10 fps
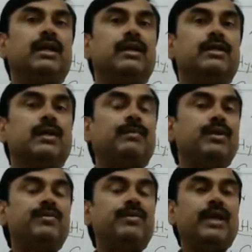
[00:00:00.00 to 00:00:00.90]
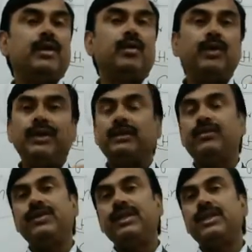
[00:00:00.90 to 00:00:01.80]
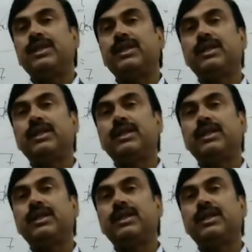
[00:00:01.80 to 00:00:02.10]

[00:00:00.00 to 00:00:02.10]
Suppose we are growing the wheat,